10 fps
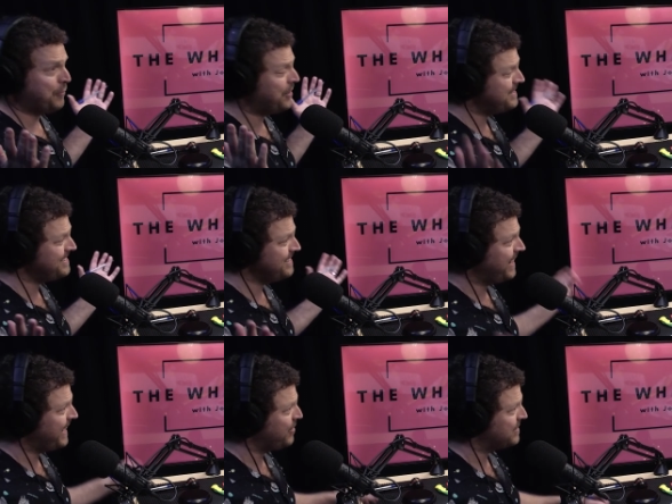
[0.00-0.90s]
what?
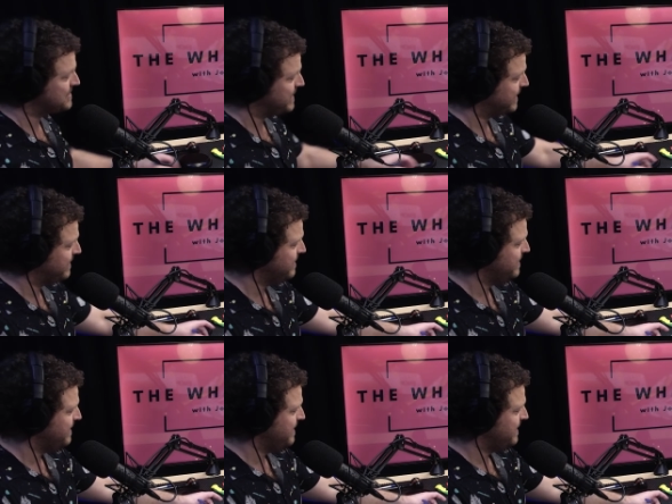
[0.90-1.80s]
Hang on a second.
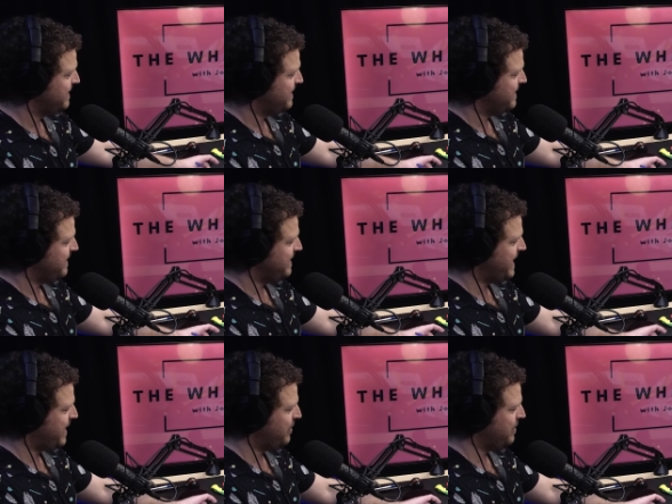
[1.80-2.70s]
Uh-huh. now,